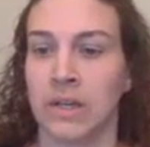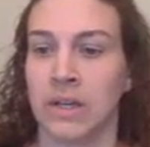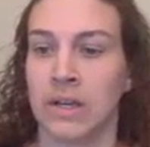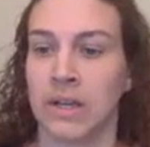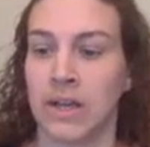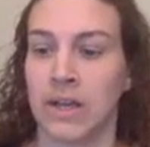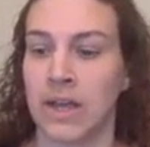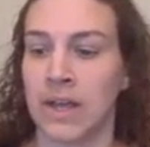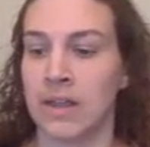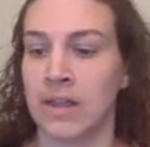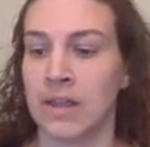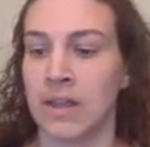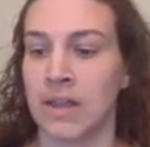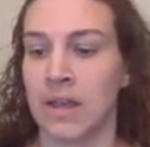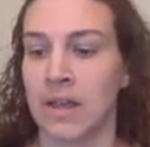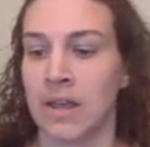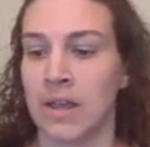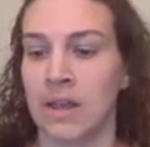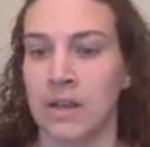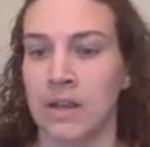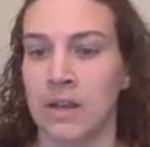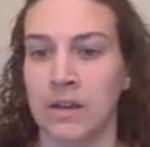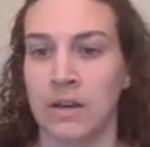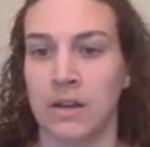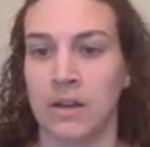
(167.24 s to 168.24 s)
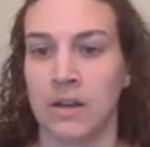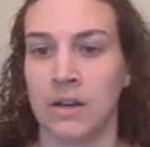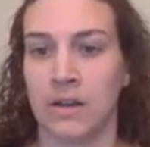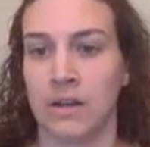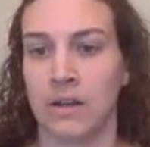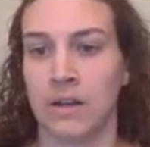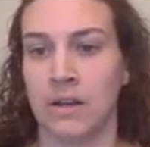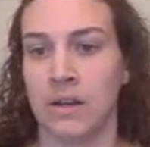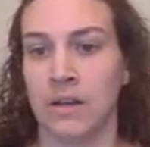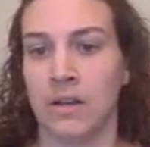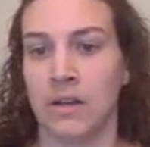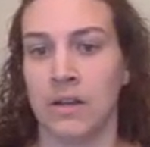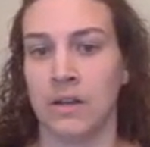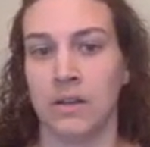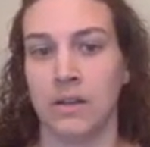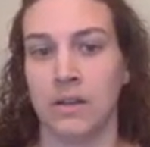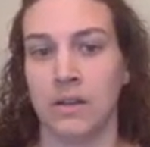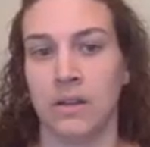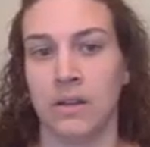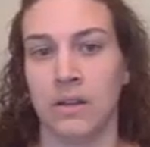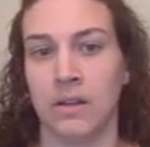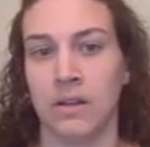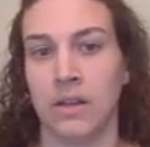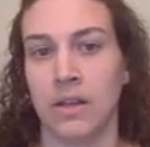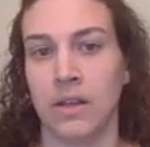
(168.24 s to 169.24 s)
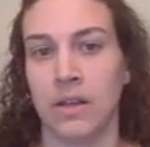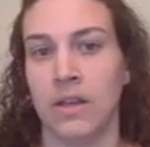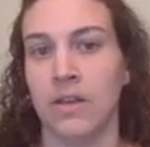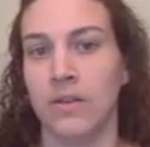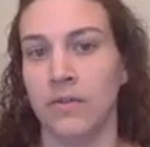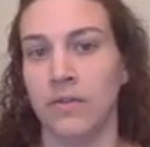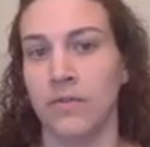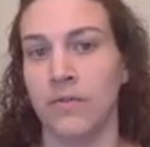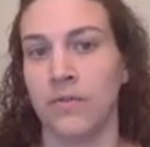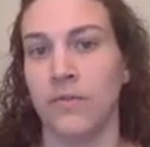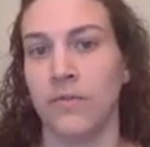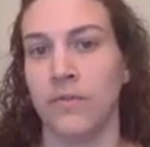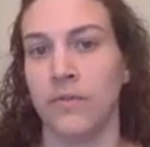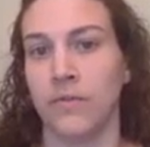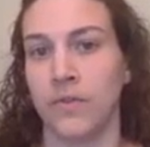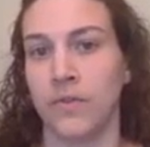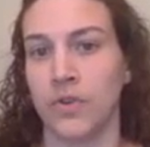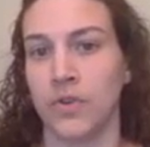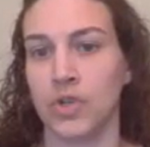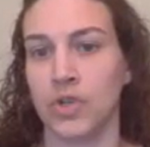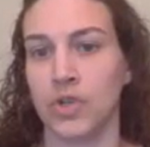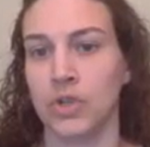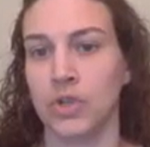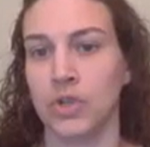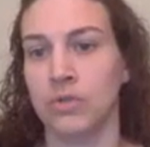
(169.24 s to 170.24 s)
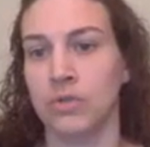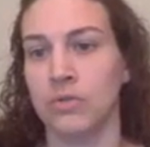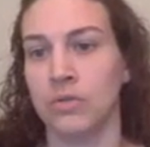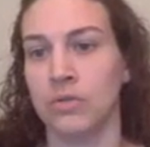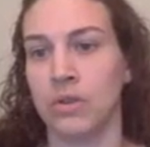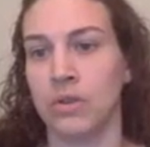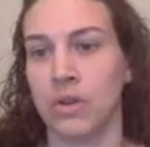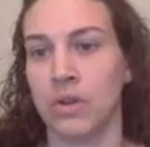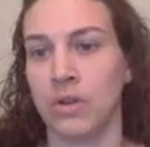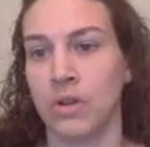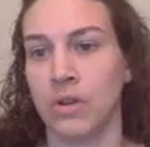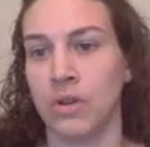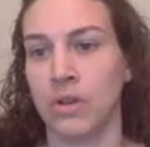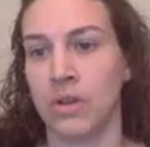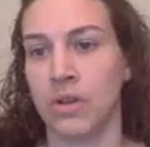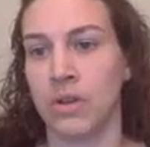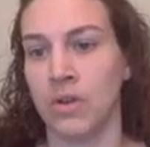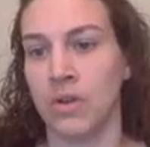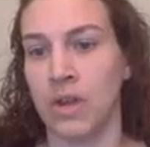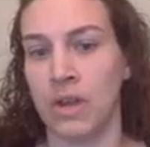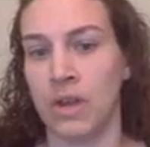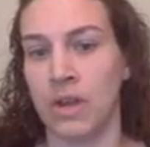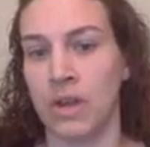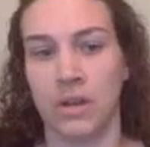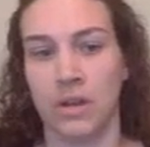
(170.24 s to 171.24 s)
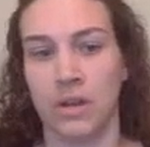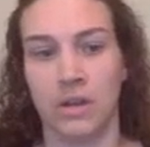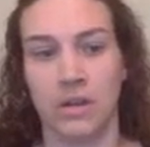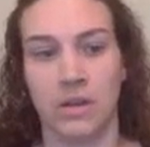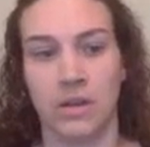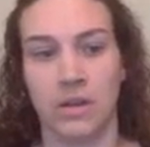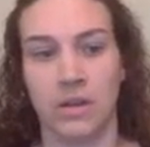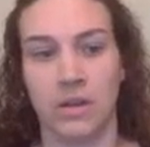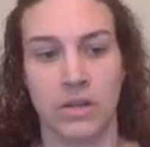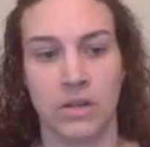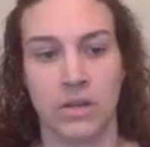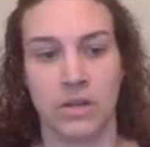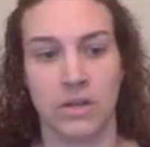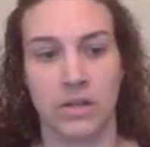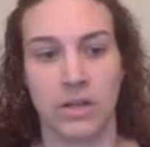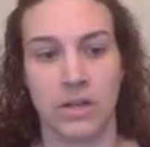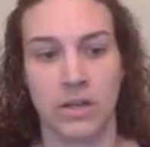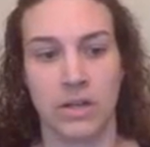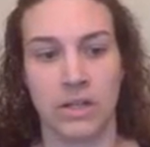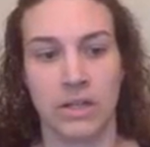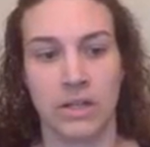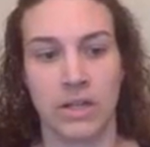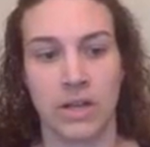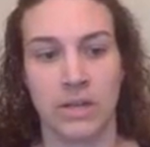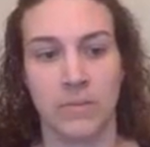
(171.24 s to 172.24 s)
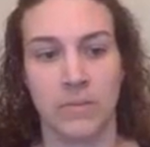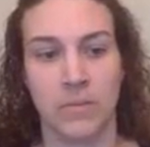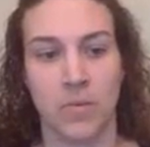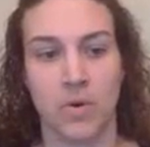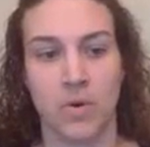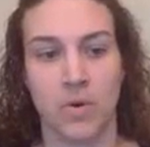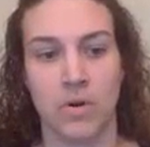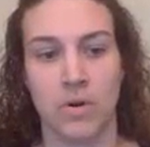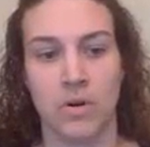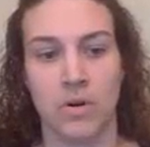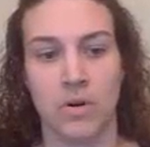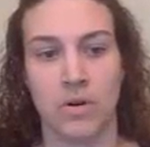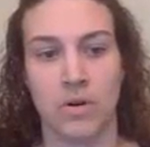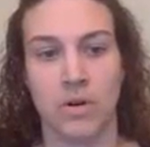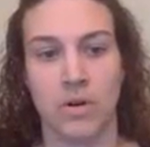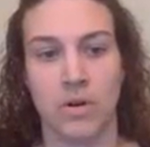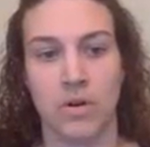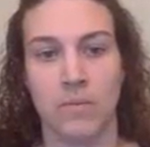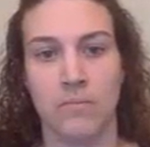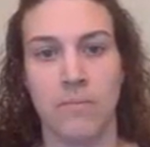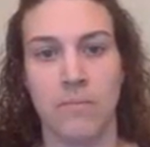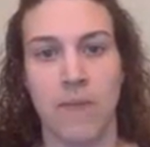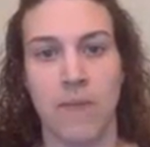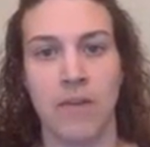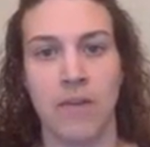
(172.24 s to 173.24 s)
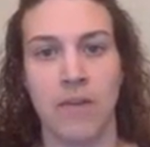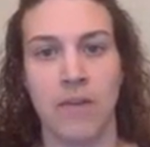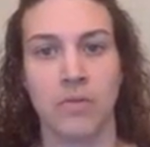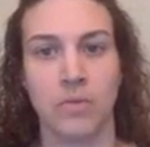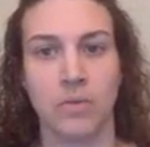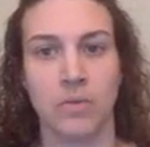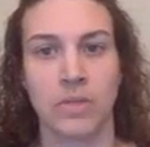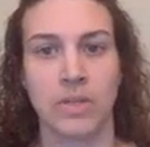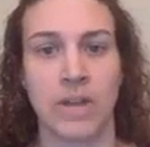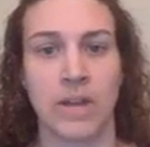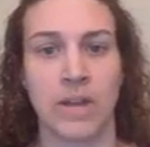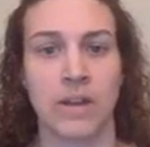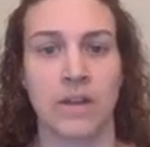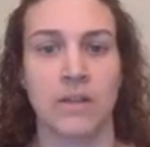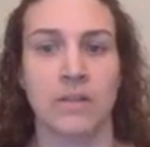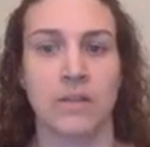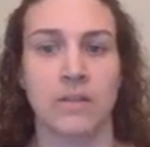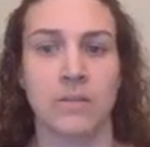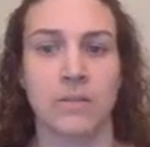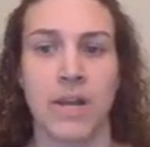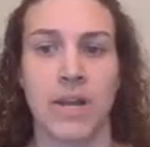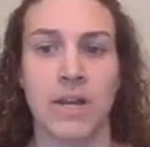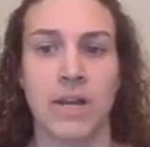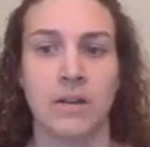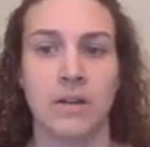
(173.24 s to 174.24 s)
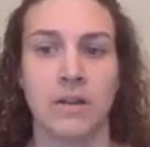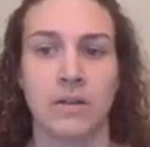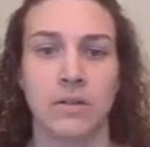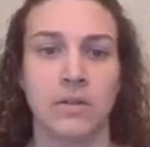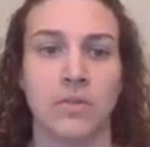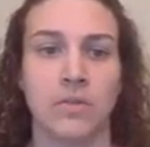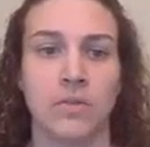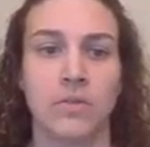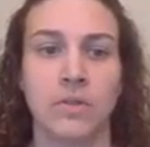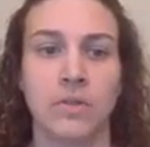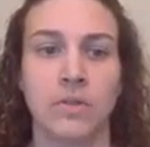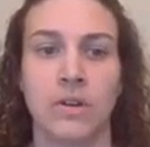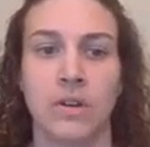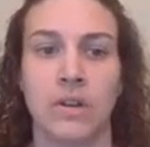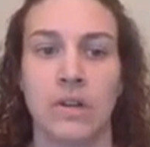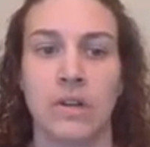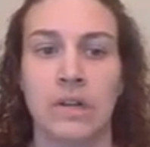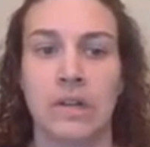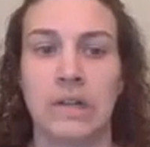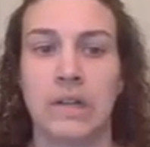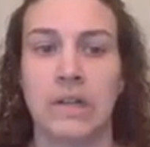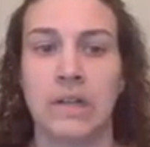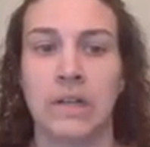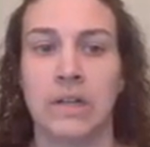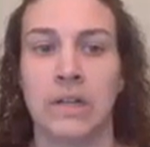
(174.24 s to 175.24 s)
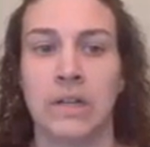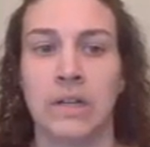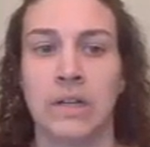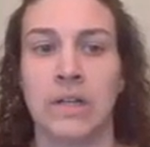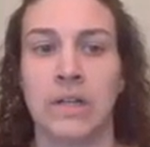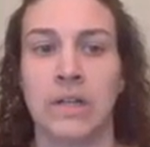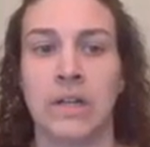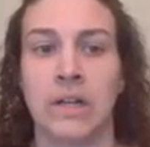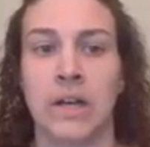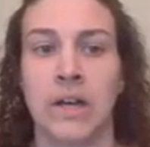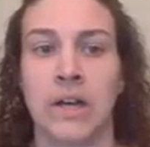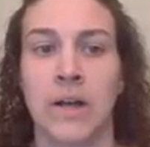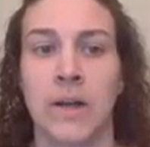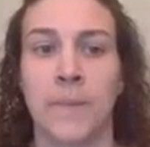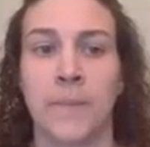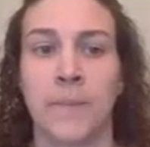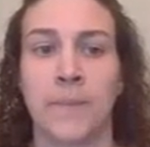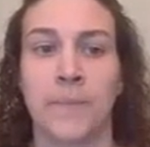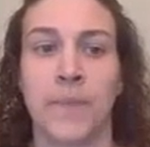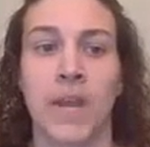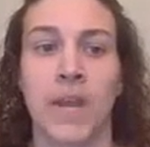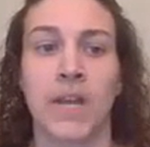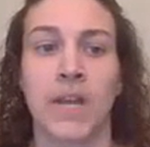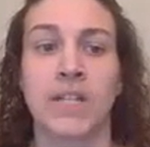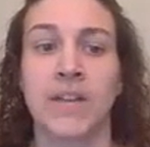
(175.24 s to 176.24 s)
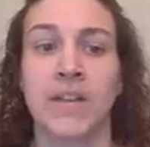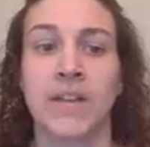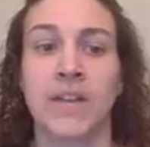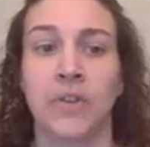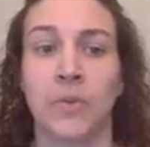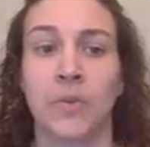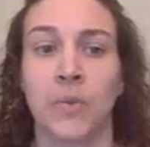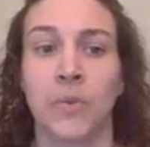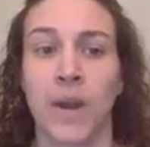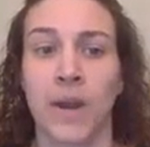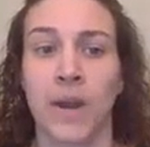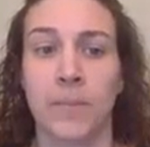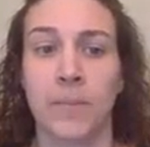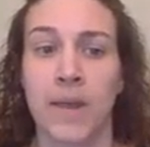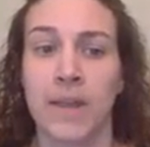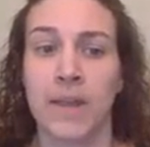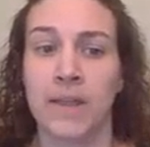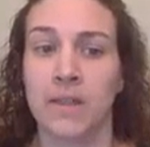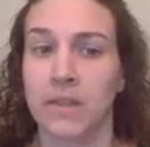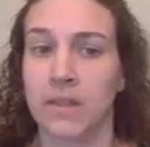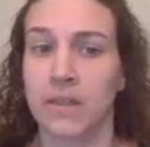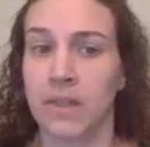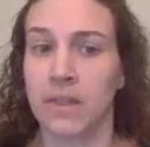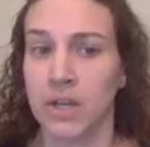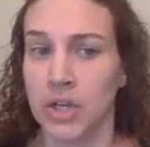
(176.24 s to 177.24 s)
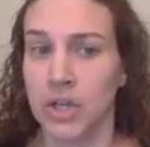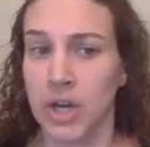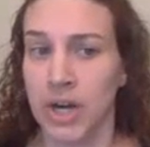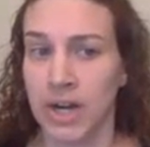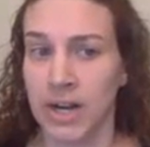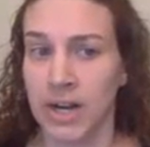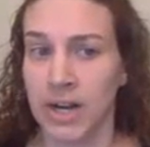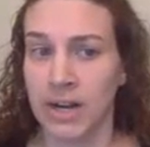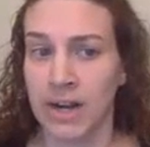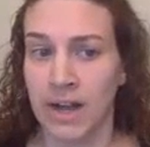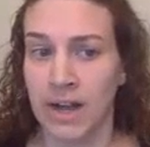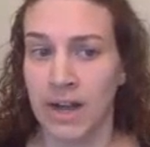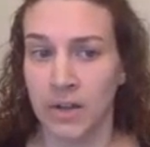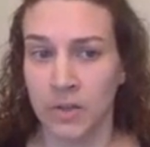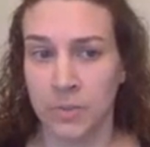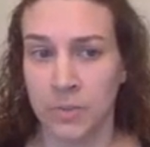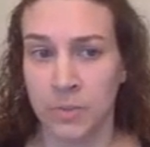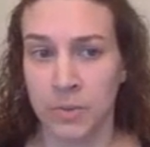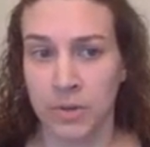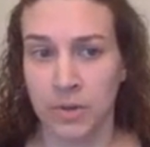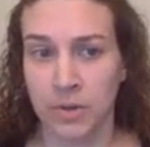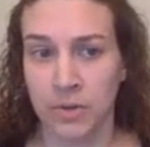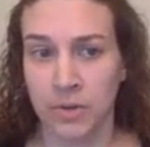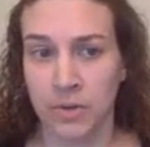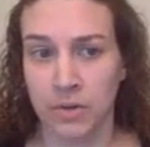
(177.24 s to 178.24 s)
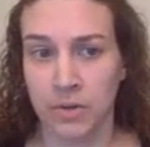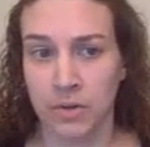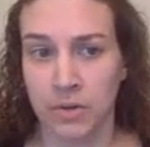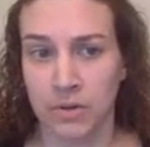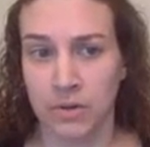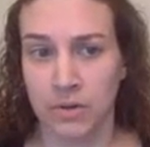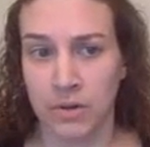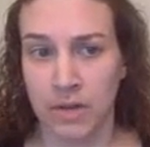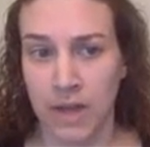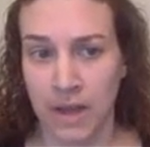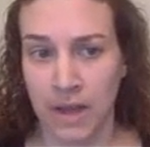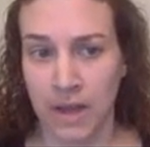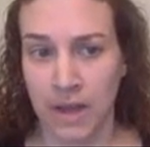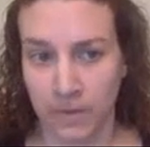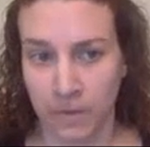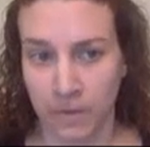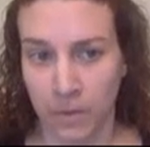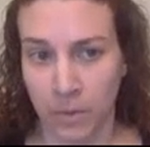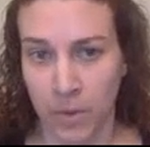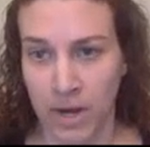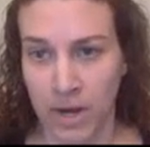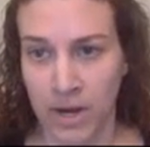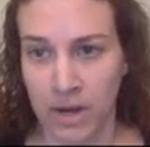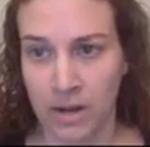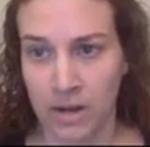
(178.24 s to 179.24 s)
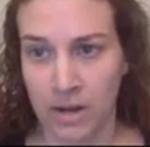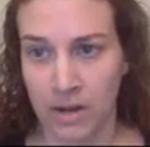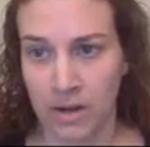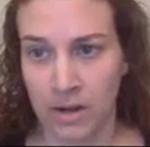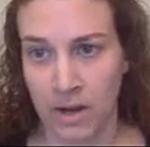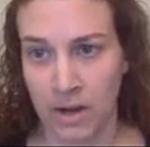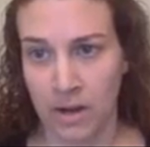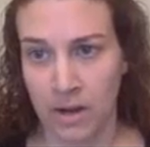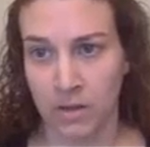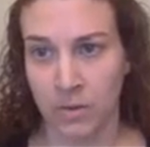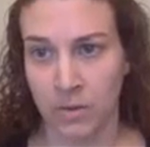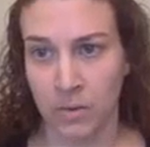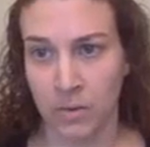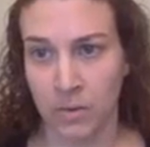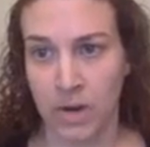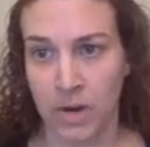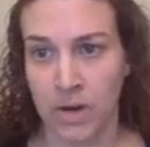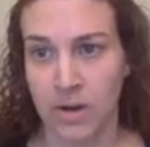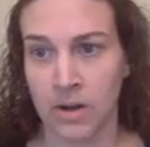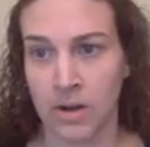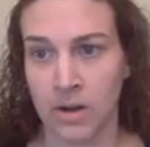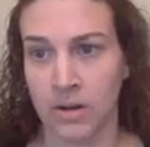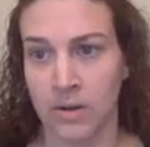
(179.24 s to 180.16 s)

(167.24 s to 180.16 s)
And then if your student, on the other hand, is a more math or science-minded student, I definitely recommend that they try to get algebra out of the way in 8th grade